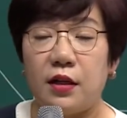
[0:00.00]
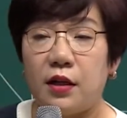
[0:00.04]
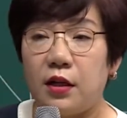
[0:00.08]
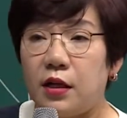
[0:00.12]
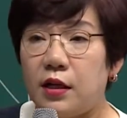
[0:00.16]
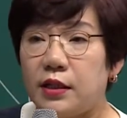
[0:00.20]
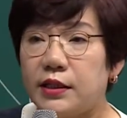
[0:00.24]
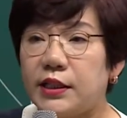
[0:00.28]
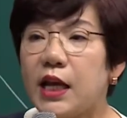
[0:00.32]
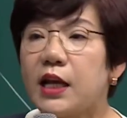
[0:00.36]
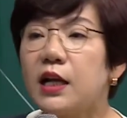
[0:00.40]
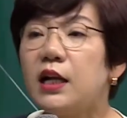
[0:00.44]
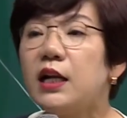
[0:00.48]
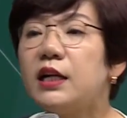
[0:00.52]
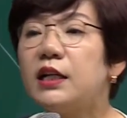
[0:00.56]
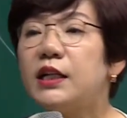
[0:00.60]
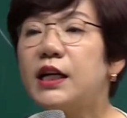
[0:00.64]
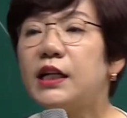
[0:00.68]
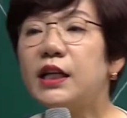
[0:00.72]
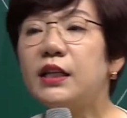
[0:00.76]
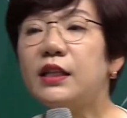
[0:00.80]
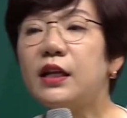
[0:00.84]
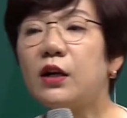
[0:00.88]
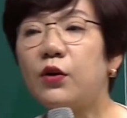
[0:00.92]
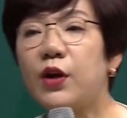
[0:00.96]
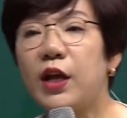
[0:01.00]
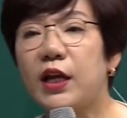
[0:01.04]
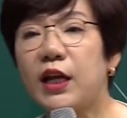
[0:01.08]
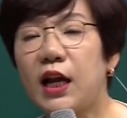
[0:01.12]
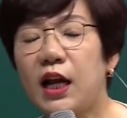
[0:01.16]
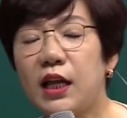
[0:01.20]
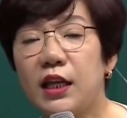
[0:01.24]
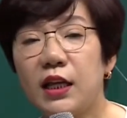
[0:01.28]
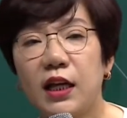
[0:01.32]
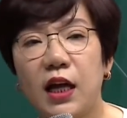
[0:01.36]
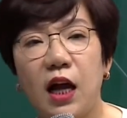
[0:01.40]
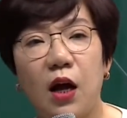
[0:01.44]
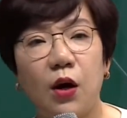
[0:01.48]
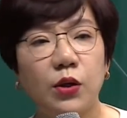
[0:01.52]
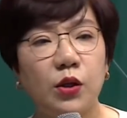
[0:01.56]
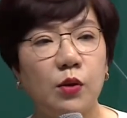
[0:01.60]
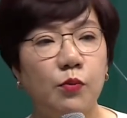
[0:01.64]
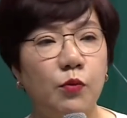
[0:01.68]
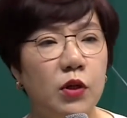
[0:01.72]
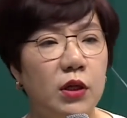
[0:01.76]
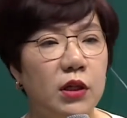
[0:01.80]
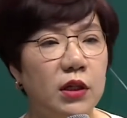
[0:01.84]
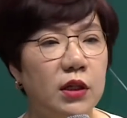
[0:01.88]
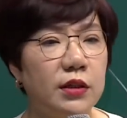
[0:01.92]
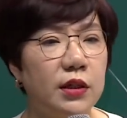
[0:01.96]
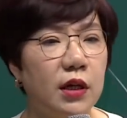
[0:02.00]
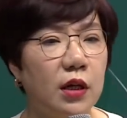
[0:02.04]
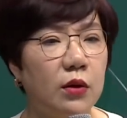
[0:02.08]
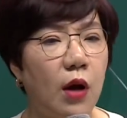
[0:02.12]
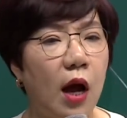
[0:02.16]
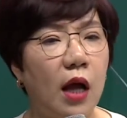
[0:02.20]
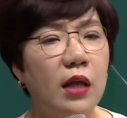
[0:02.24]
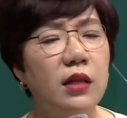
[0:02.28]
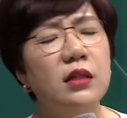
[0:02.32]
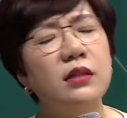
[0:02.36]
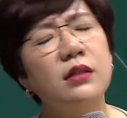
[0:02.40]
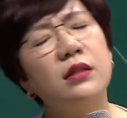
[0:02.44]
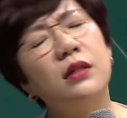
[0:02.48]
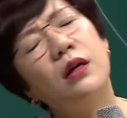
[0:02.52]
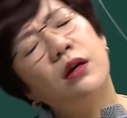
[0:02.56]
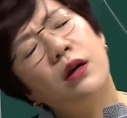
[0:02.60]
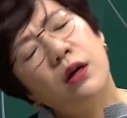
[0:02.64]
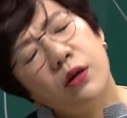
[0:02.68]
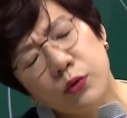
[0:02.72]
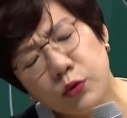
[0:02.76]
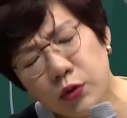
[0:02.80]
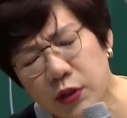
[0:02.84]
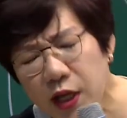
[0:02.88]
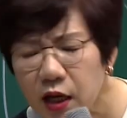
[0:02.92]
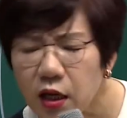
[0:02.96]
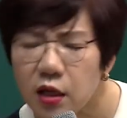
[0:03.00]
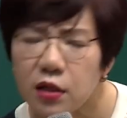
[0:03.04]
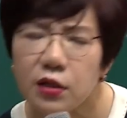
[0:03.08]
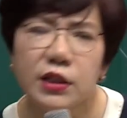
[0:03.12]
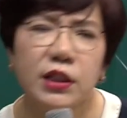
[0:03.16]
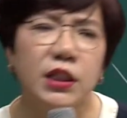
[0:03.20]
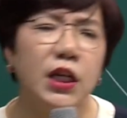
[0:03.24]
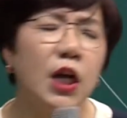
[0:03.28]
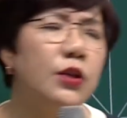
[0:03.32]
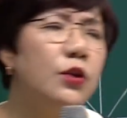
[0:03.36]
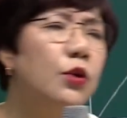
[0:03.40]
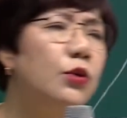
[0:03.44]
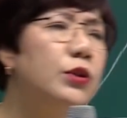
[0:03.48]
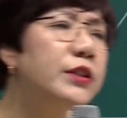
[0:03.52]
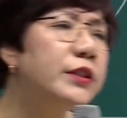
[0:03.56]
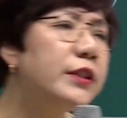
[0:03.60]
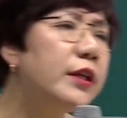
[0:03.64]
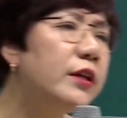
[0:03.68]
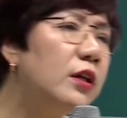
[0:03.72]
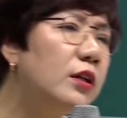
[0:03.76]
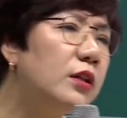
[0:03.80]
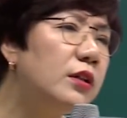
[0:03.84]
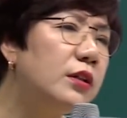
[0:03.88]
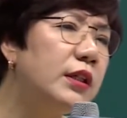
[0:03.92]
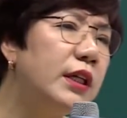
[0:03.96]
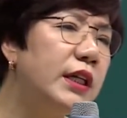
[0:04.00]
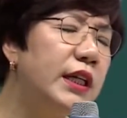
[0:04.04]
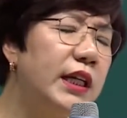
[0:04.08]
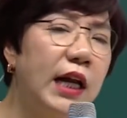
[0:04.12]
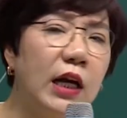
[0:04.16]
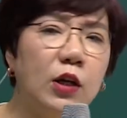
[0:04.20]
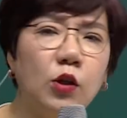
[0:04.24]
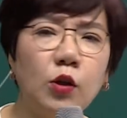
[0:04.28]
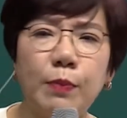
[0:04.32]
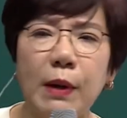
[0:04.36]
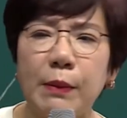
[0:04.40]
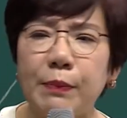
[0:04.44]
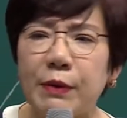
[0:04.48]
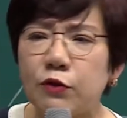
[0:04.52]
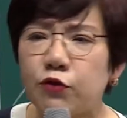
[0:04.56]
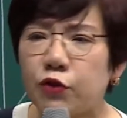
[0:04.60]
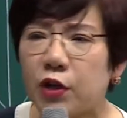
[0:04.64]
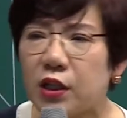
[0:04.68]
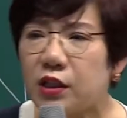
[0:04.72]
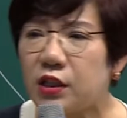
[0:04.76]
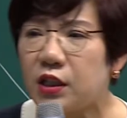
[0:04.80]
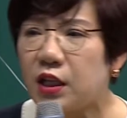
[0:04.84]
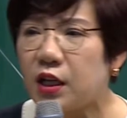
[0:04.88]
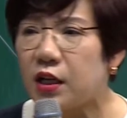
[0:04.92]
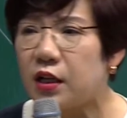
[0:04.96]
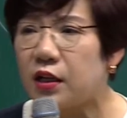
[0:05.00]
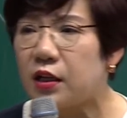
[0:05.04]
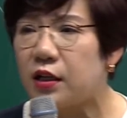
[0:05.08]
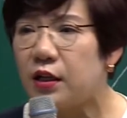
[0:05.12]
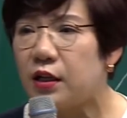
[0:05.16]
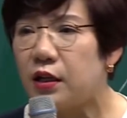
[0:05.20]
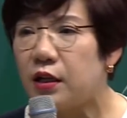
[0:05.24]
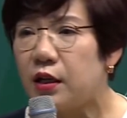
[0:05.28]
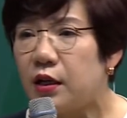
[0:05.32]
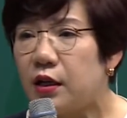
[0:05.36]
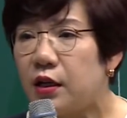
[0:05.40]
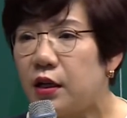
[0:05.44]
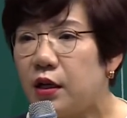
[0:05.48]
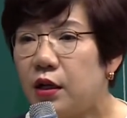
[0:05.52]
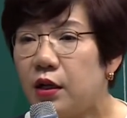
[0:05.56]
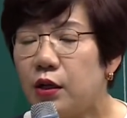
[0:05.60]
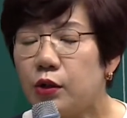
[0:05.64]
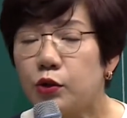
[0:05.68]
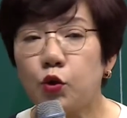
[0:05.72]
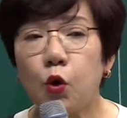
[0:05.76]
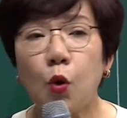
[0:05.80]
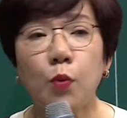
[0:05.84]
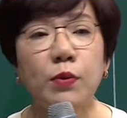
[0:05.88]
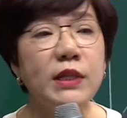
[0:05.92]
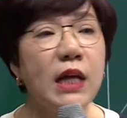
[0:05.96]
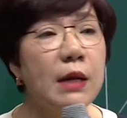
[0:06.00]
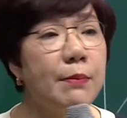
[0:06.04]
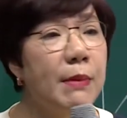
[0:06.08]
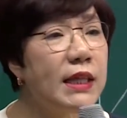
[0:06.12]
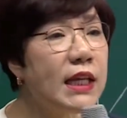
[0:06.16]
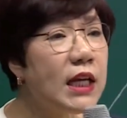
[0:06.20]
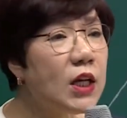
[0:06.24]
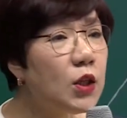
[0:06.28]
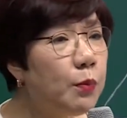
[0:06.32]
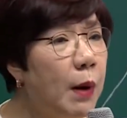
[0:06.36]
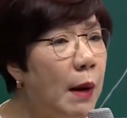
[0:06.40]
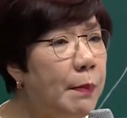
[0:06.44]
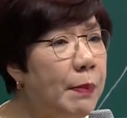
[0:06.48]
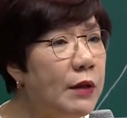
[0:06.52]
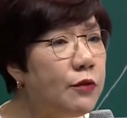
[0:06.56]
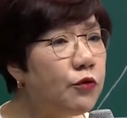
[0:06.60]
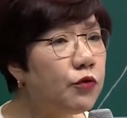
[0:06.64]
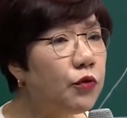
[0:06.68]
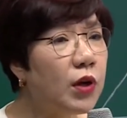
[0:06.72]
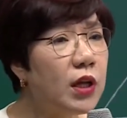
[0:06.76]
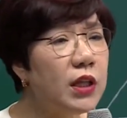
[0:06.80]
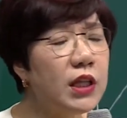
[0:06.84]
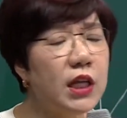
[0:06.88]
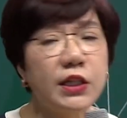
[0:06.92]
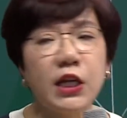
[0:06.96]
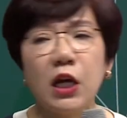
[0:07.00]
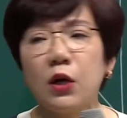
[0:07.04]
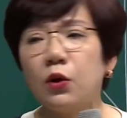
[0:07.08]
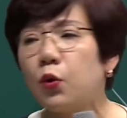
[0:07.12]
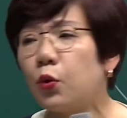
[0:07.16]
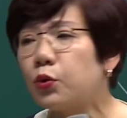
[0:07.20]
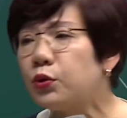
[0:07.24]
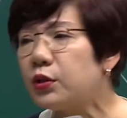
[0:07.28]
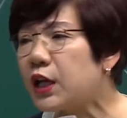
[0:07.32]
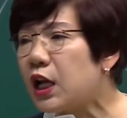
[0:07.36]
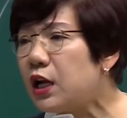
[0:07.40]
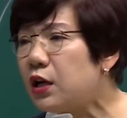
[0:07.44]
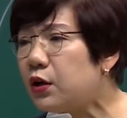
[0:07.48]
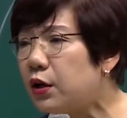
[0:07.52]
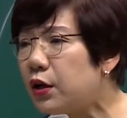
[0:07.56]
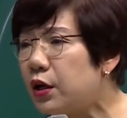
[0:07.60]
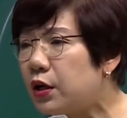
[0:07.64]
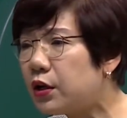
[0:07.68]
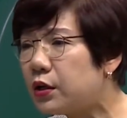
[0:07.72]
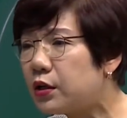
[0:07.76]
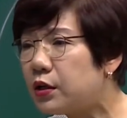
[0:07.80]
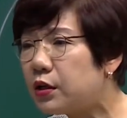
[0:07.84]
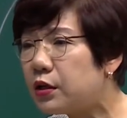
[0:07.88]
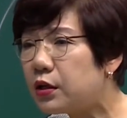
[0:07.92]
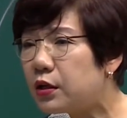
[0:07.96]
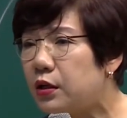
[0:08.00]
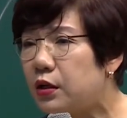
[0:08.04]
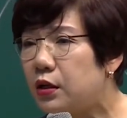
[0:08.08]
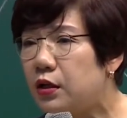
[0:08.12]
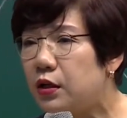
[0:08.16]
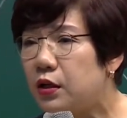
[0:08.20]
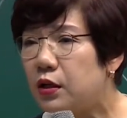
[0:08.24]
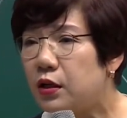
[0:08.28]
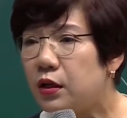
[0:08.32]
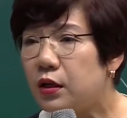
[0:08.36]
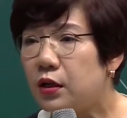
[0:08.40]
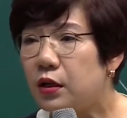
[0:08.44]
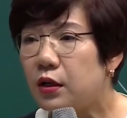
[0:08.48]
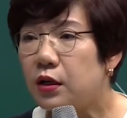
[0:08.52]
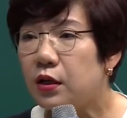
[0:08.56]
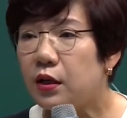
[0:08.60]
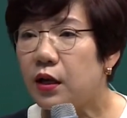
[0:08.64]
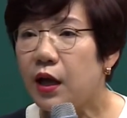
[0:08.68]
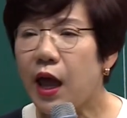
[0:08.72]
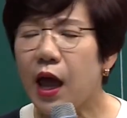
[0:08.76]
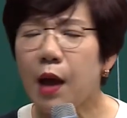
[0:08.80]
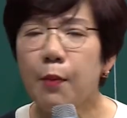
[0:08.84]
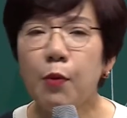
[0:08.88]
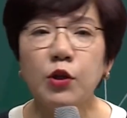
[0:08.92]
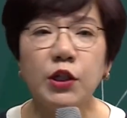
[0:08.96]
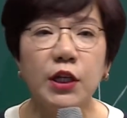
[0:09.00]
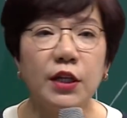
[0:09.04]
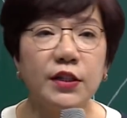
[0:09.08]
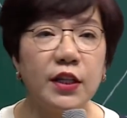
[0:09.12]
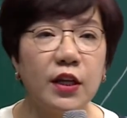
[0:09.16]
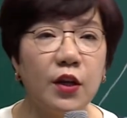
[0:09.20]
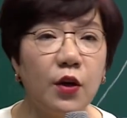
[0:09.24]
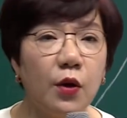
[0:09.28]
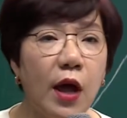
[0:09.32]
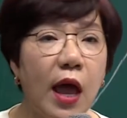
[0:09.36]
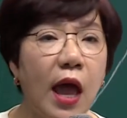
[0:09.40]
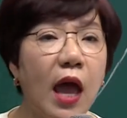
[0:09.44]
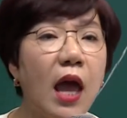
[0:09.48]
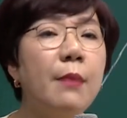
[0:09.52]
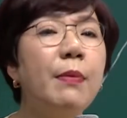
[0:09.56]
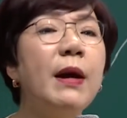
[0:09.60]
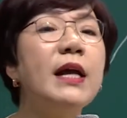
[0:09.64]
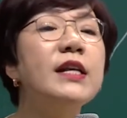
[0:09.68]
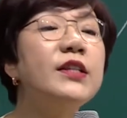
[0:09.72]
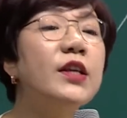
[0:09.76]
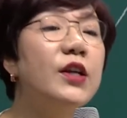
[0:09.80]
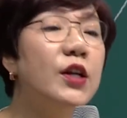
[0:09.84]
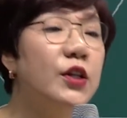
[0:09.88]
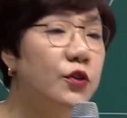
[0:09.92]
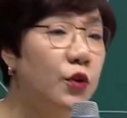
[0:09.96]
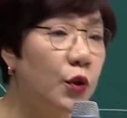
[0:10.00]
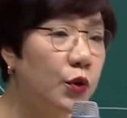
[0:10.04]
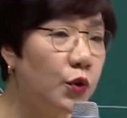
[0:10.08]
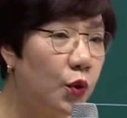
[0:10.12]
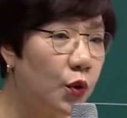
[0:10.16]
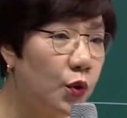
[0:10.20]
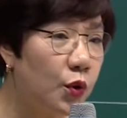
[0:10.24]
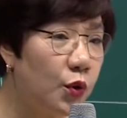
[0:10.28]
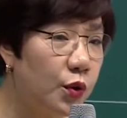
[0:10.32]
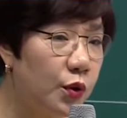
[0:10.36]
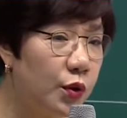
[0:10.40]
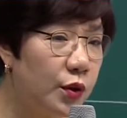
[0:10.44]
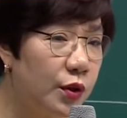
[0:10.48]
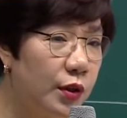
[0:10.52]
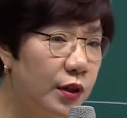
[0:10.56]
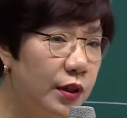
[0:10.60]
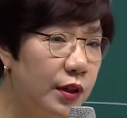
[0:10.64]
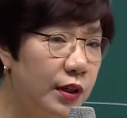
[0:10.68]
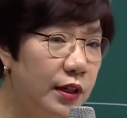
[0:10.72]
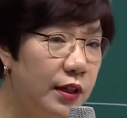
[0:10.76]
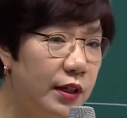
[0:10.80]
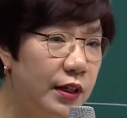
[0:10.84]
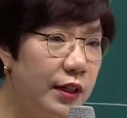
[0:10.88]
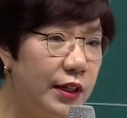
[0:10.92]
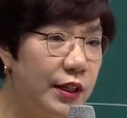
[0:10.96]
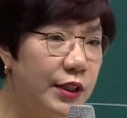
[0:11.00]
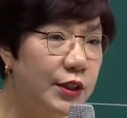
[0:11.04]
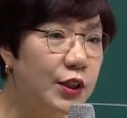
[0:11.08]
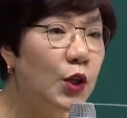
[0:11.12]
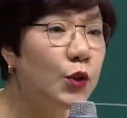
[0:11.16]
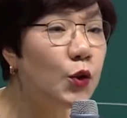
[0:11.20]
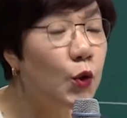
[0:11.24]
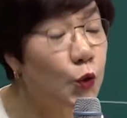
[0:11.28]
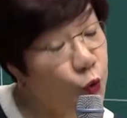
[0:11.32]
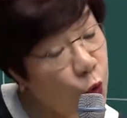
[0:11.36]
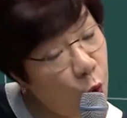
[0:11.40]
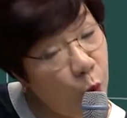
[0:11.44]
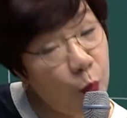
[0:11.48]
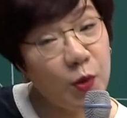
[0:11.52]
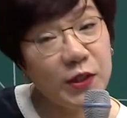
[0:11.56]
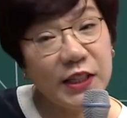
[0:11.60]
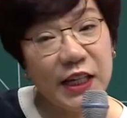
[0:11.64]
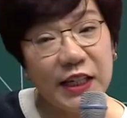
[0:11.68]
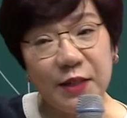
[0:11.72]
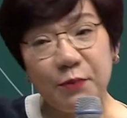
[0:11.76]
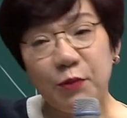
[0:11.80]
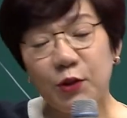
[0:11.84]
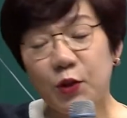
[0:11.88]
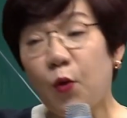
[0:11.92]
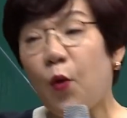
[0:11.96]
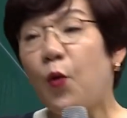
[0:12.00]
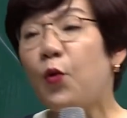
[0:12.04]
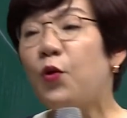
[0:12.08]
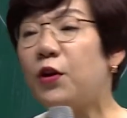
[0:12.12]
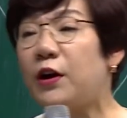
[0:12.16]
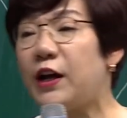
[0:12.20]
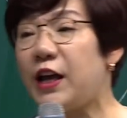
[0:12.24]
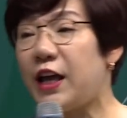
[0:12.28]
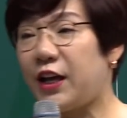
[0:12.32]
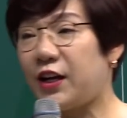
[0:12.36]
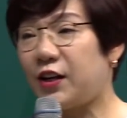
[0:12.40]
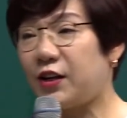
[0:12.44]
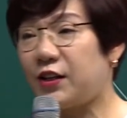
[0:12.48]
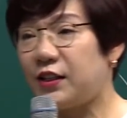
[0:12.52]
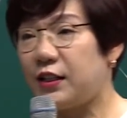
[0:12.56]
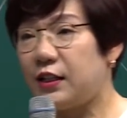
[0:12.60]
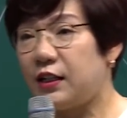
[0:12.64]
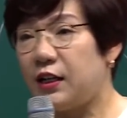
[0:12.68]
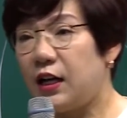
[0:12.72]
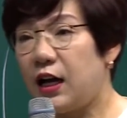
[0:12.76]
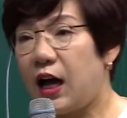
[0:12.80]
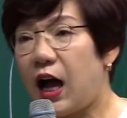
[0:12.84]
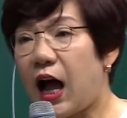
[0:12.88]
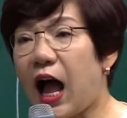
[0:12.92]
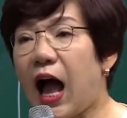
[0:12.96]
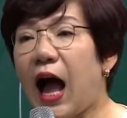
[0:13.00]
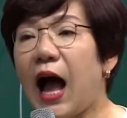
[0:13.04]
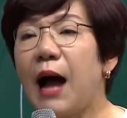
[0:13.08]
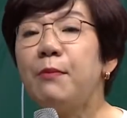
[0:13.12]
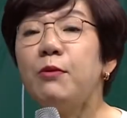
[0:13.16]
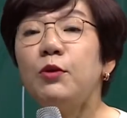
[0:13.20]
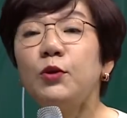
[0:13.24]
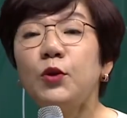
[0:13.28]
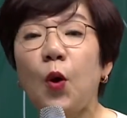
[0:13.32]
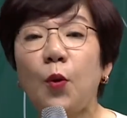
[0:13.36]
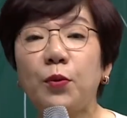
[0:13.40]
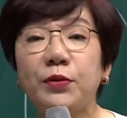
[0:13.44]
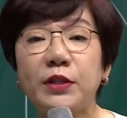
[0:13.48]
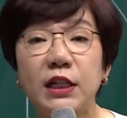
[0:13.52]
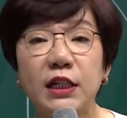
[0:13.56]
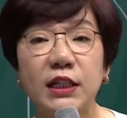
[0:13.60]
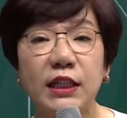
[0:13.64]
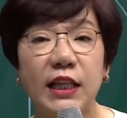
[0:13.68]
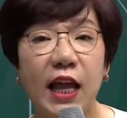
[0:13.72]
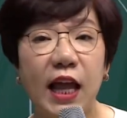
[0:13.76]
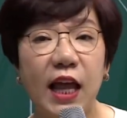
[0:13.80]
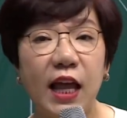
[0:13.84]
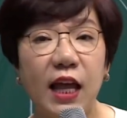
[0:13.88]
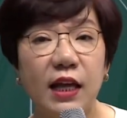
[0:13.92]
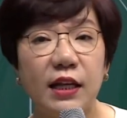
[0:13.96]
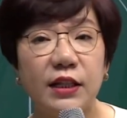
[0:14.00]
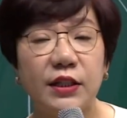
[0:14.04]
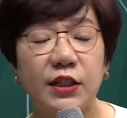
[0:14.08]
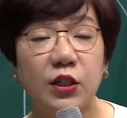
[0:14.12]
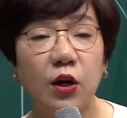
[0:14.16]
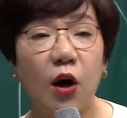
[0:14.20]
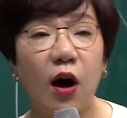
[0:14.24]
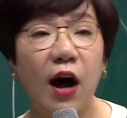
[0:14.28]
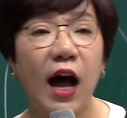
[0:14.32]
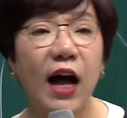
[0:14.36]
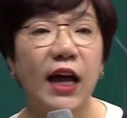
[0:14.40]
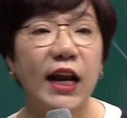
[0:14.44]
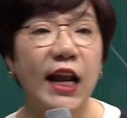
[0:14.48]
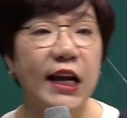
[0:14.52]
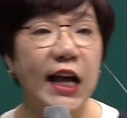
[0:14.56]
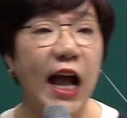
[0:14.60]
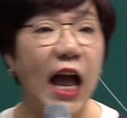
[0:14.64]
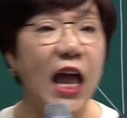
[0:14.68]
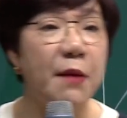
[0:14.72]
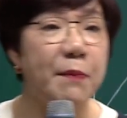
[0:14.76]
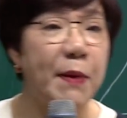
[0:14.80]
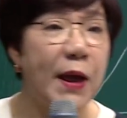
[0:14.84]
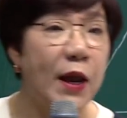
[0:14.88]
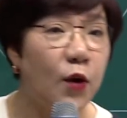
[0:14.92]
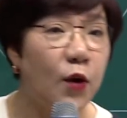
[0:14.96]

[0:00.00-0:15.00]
Once after hearing this, a person said, I have no time to read. I am too busy working. I am too busy meeting the consumers. I have no time to read books. Have you tried it? Yes, I have. I have done it since I was a beginner. When I was a beginner,